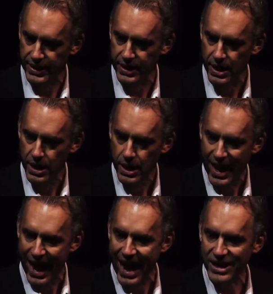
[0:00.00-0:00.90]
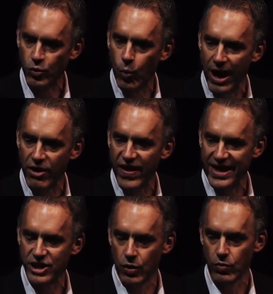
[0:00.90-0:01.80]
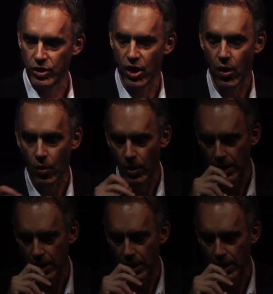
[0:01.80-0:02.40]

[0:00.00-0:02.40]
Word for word: can act where they don't know.